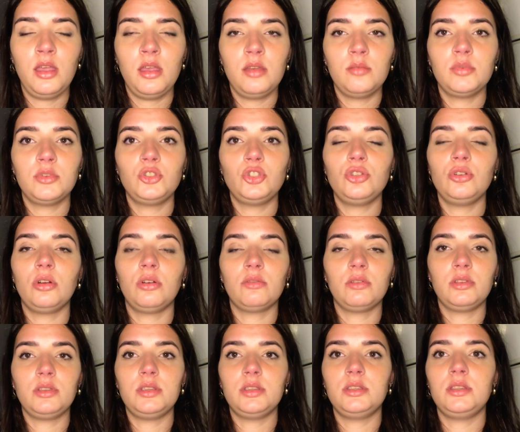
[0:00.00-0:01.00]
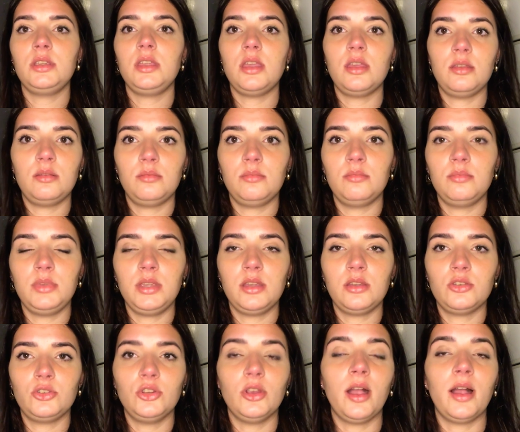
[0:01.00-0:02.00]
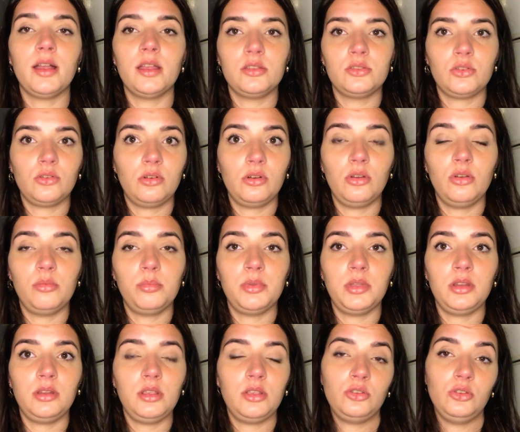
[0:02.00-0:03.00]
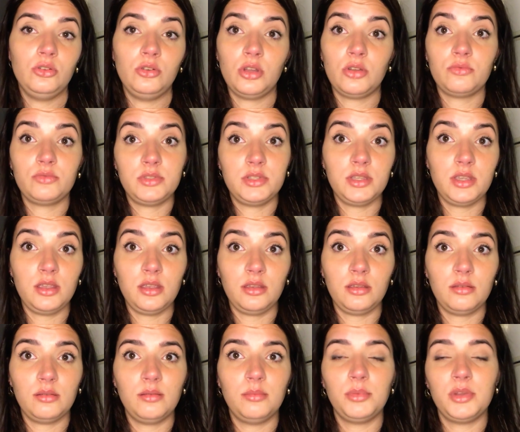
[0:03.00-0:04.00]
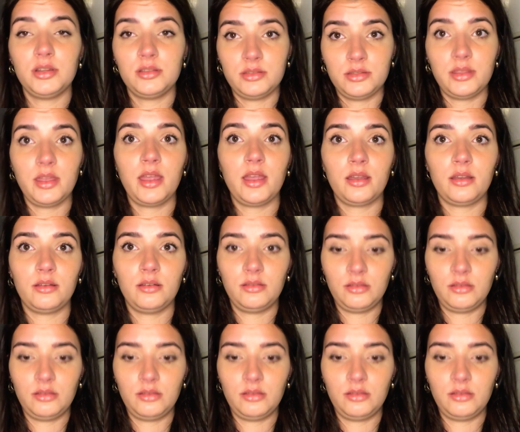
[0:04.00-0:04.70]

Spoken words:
but you don't really see it because your eyes aren't open and you don't see, but it's there.